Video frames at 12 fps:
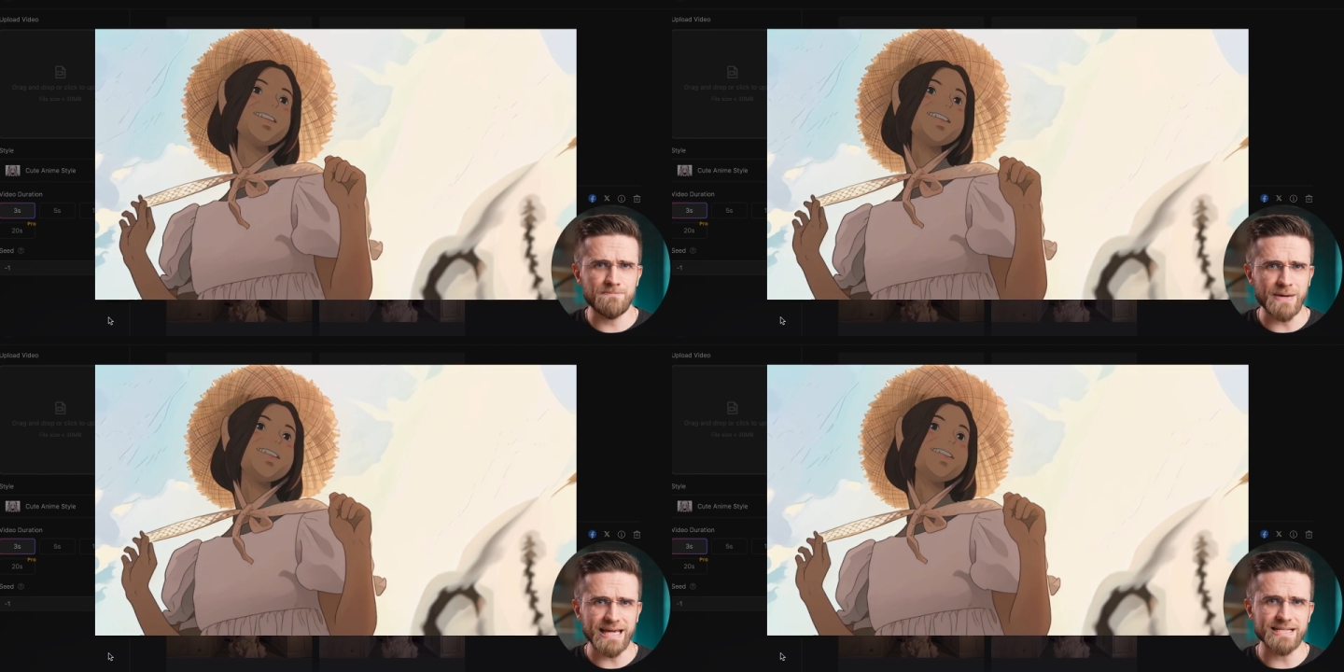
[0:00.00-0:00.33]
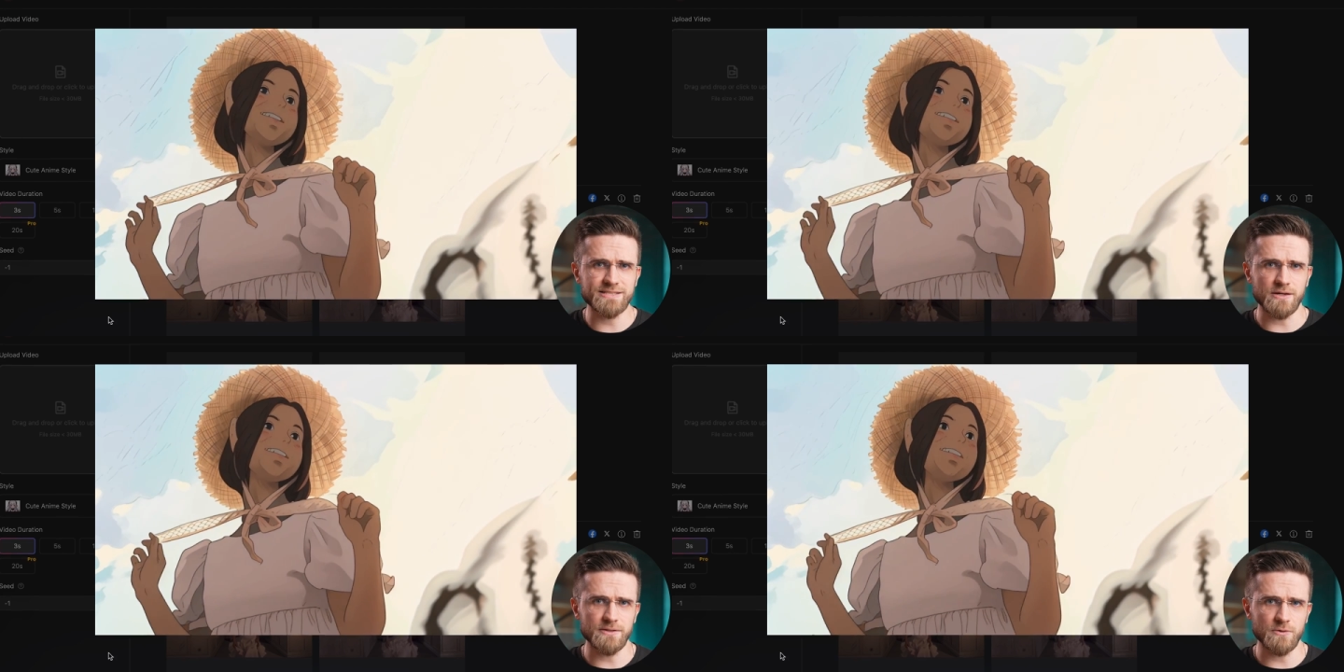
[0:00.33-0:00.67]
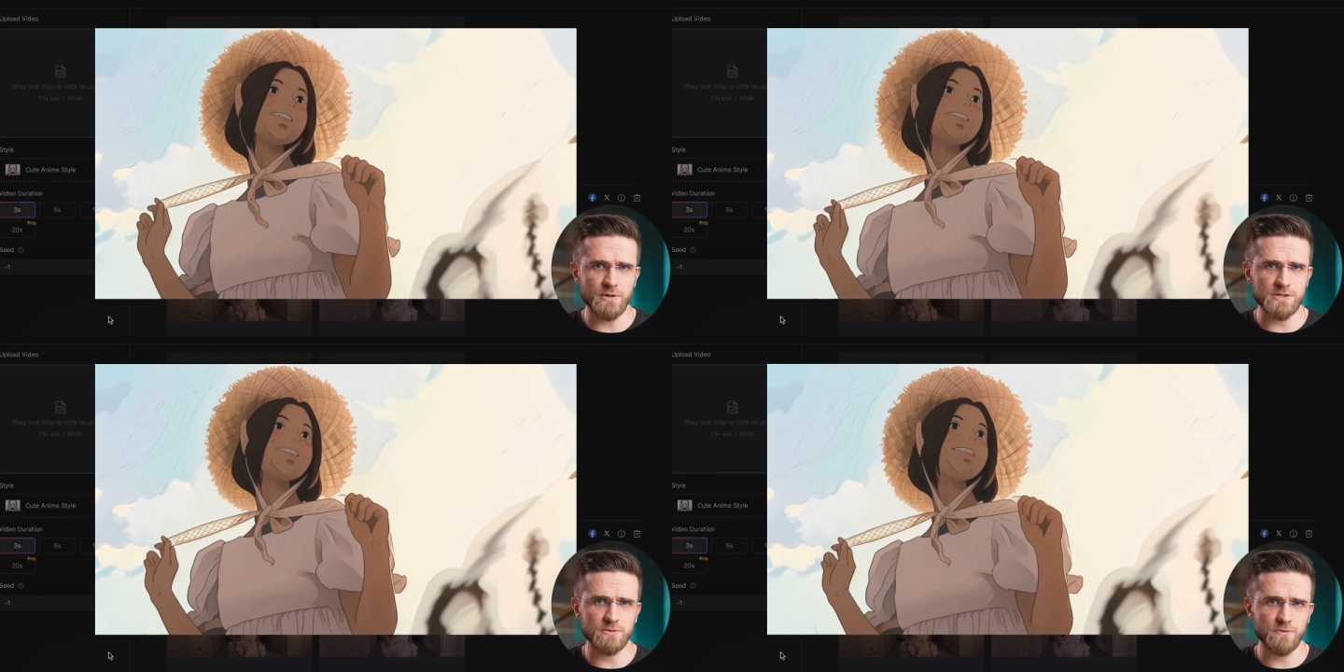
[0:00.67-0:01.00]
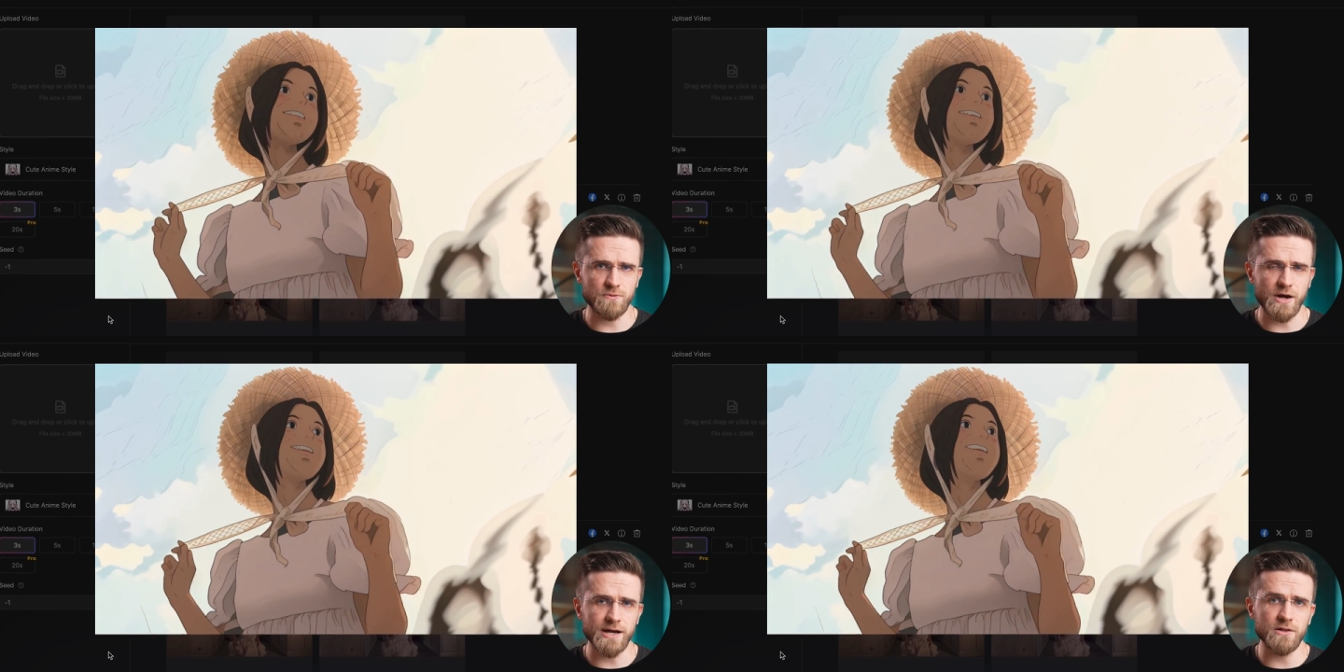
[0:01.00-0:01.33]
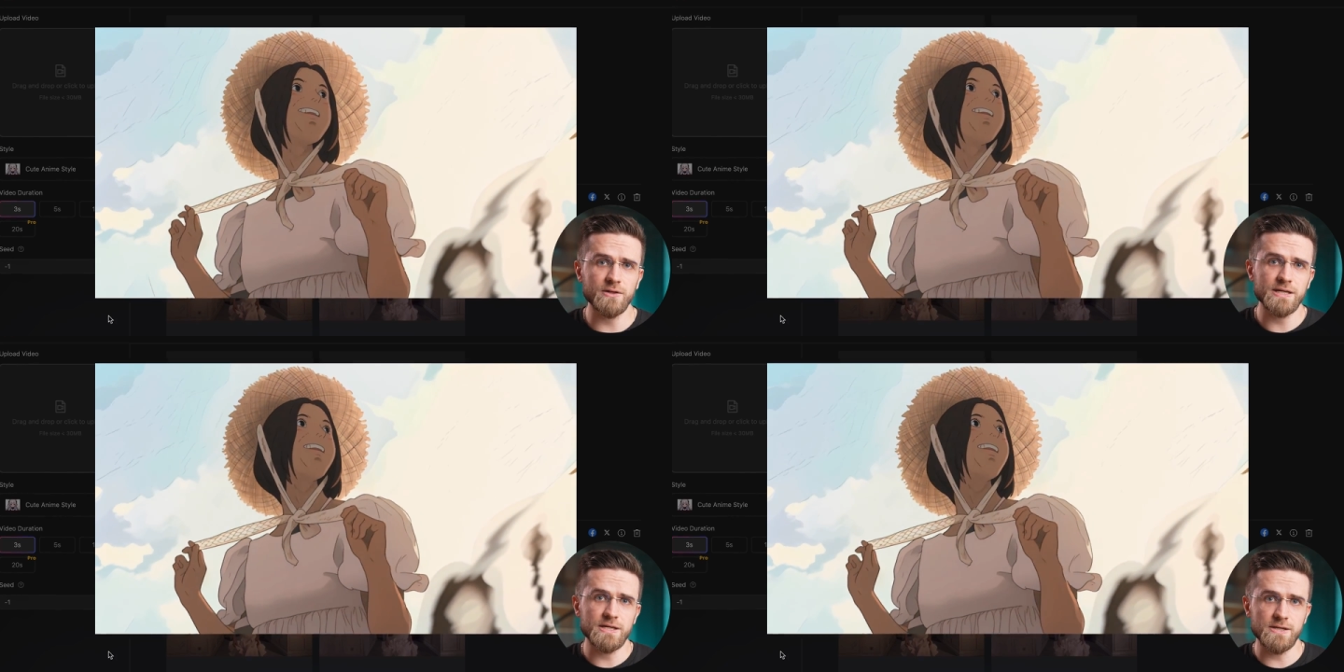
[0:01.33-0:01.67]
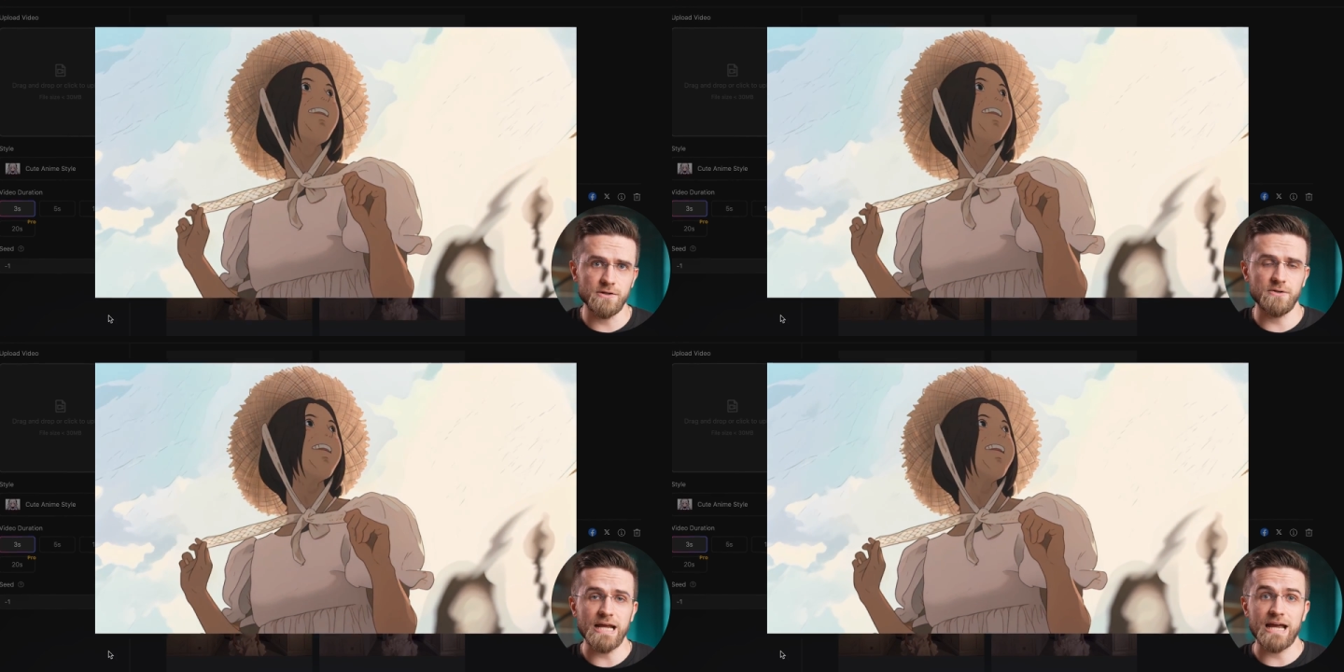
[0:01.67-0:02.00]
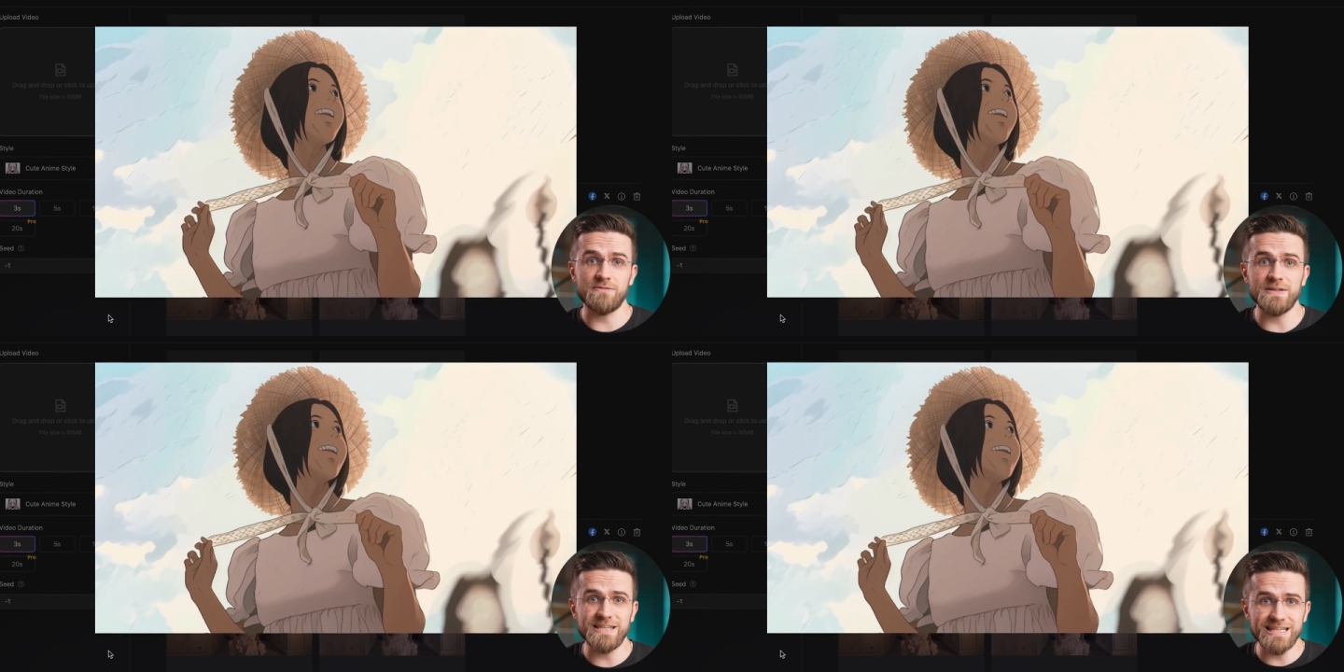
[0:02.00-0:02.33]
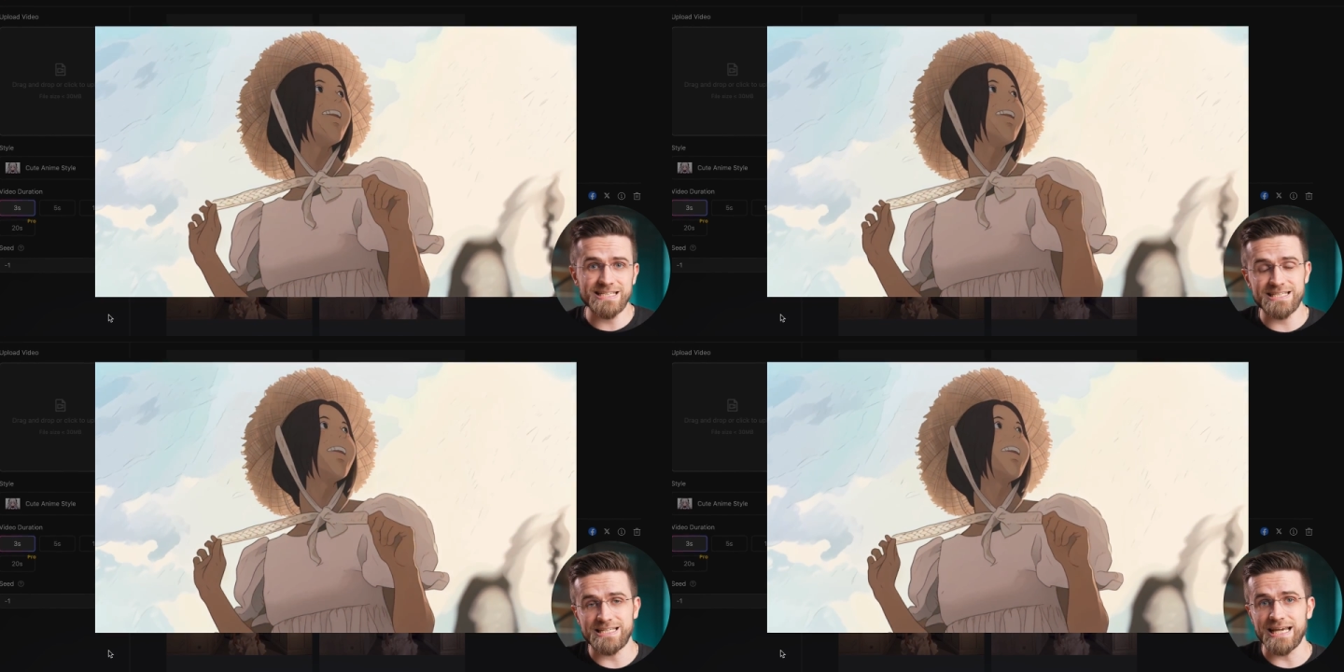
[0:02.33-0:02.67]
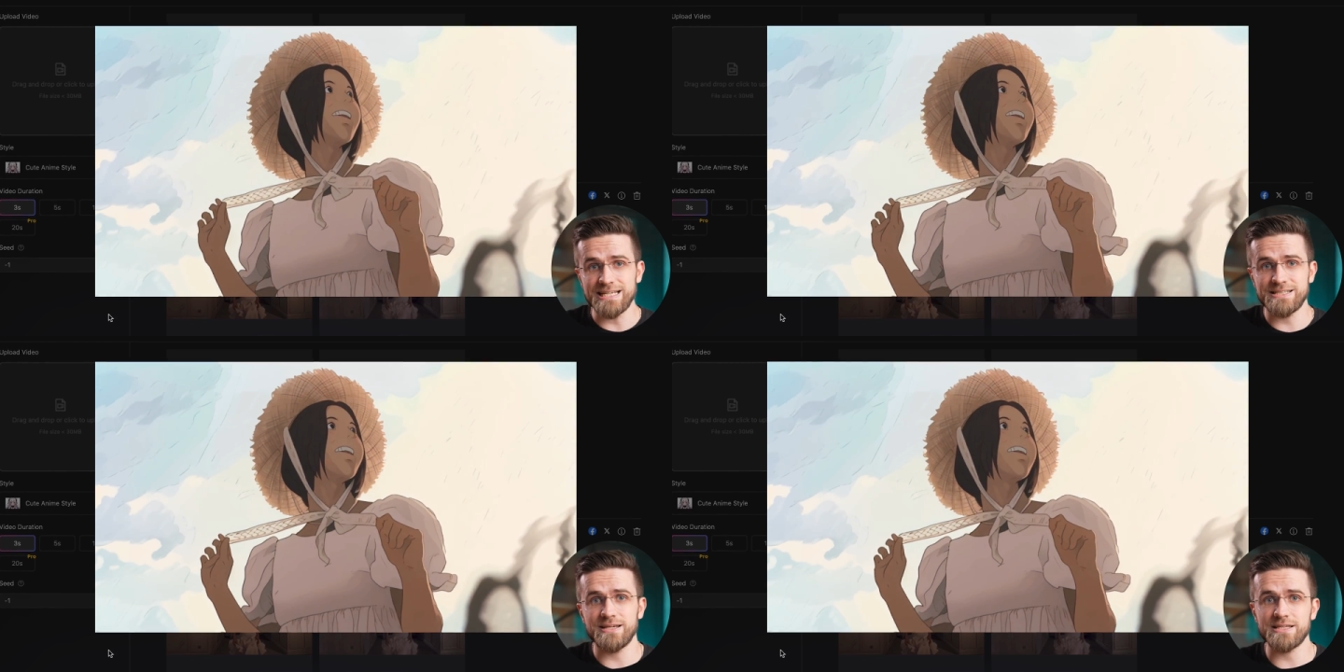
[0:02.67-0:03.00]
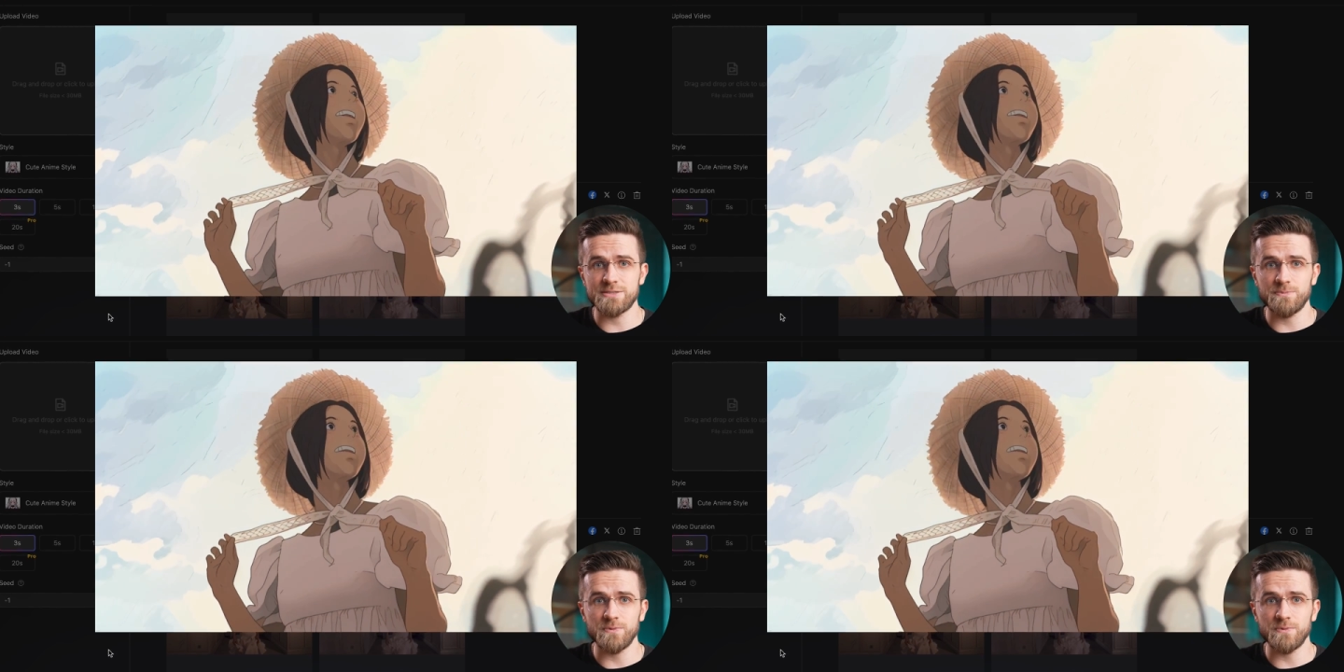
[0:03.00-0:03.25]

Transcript: based on the original file. Here, everything stays in its